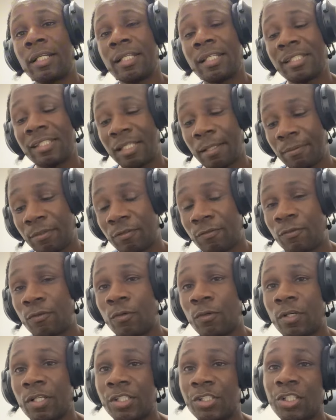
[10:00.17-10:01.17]
accepted
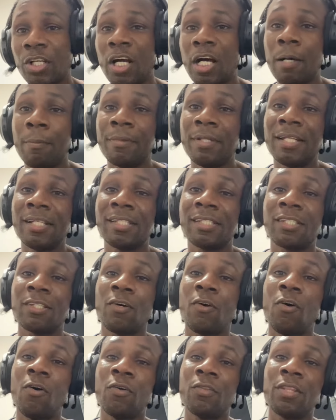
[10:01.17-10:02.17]
for a job that's
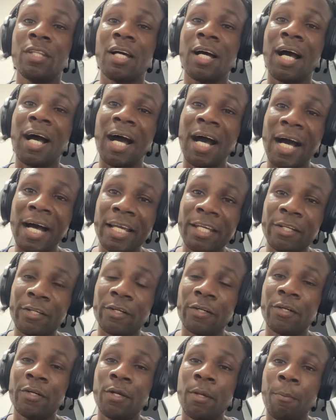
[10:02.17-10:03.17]
on the
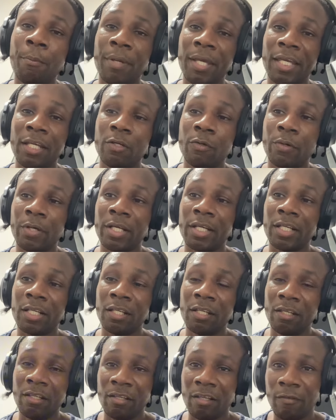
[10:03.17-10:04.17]
higher pay grade.
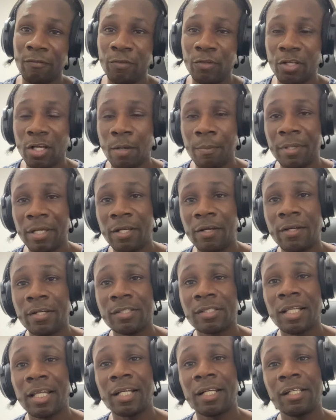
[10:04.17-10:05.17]
If you come here
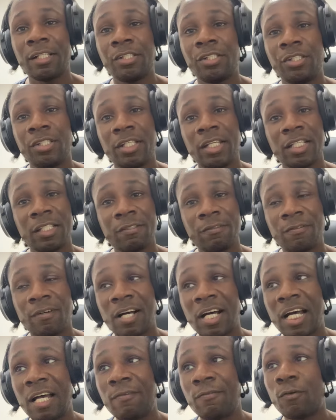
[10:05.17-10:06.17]
as like a
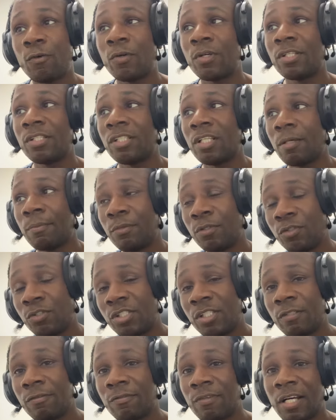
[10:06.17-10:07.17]
GS5 or a
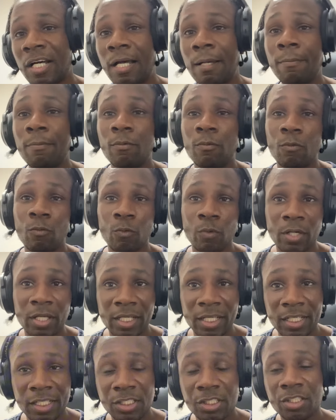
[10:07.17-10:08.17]
WG5
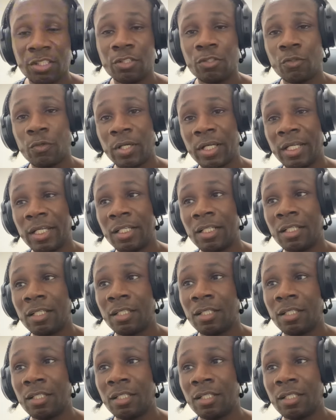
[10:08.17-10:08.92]
wage grade,